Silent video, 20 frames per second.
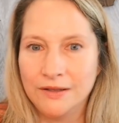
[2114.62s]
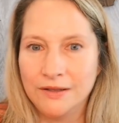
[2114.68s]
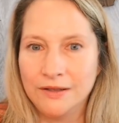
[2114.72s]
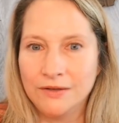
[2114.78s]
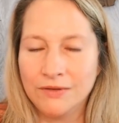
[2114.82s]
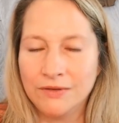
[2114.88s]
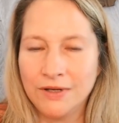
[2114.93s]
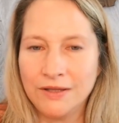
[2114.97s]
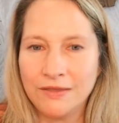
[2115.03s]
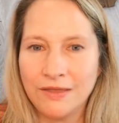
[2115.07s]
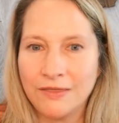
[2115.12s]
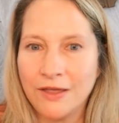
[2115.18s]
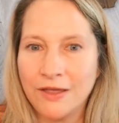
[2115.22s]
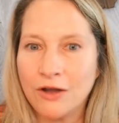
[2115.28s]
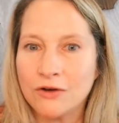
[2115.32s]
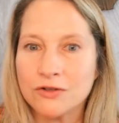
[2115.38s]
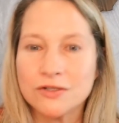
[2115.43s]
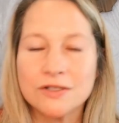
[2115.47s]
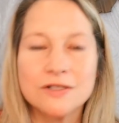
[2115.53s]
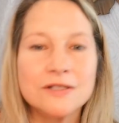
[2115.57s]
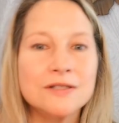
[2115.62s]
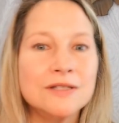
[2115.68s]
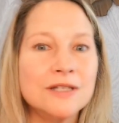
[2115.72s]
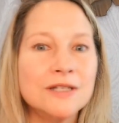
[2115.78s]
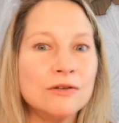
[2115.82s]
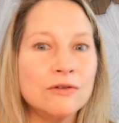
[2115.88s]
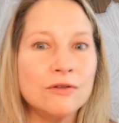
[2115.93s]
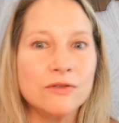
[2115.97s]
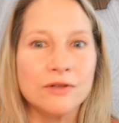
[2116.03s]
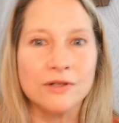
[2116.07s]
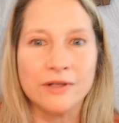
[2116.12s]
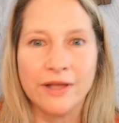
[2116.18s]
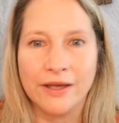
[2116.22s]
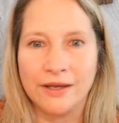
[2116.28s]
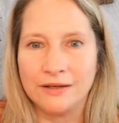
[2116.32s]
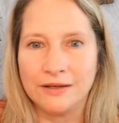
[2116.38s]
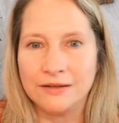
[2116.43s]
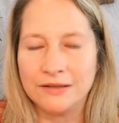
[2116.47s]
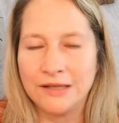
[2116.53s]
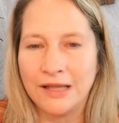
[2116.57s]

right? That they are still the light,